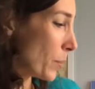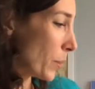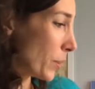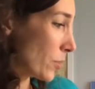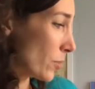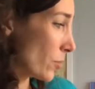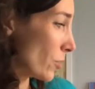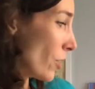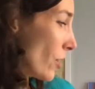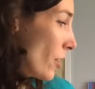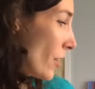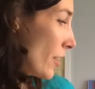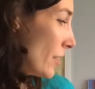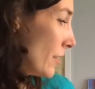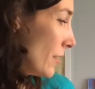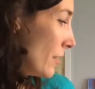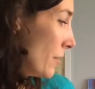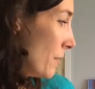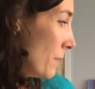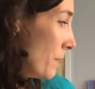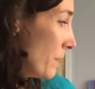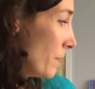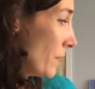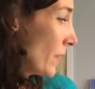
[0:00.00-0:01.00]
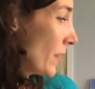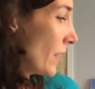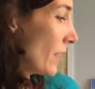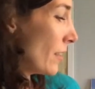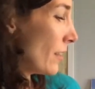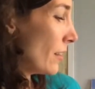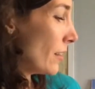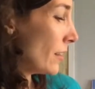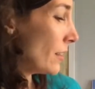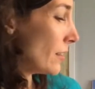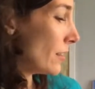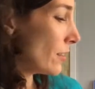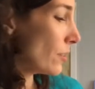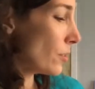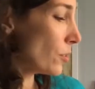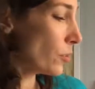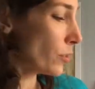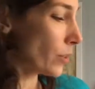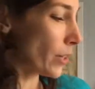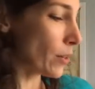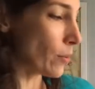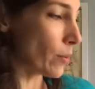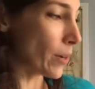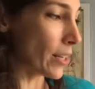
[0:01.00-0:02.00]
books are awesome, this is a
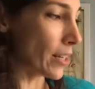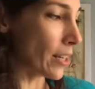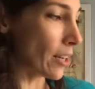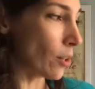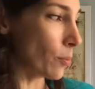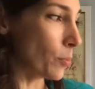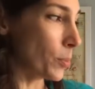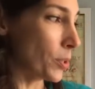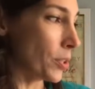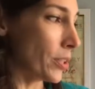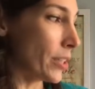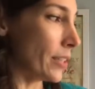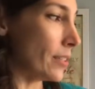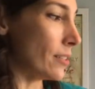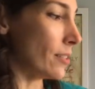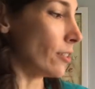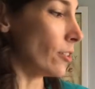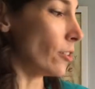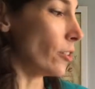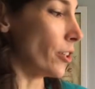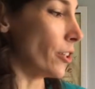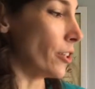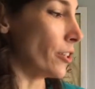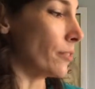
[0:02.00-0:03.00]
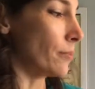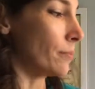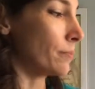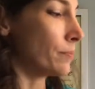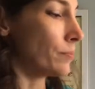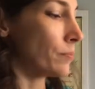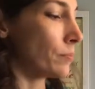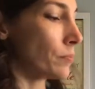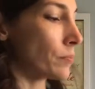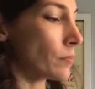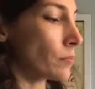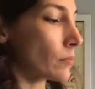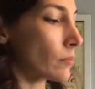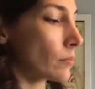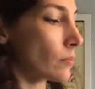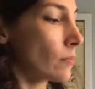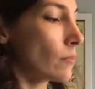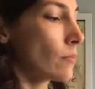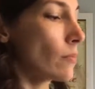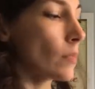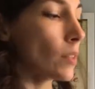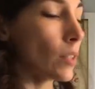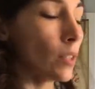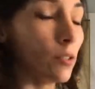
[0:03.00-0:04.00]
great way to help your kids learn.
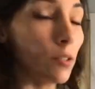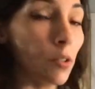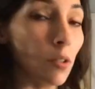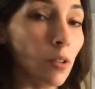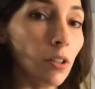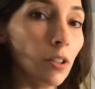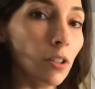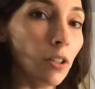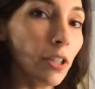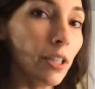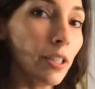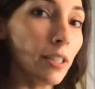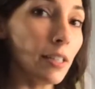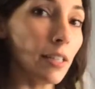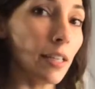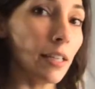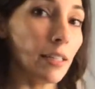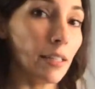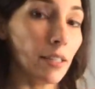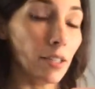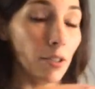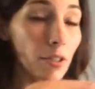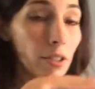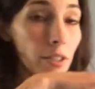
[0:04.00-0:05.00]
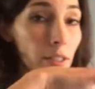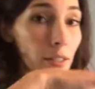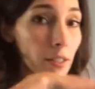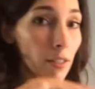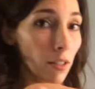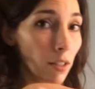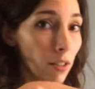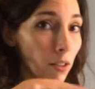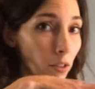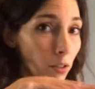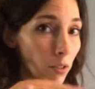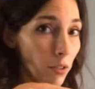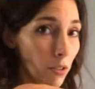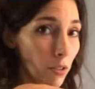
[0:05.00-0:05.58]
So the Look Inside series is a little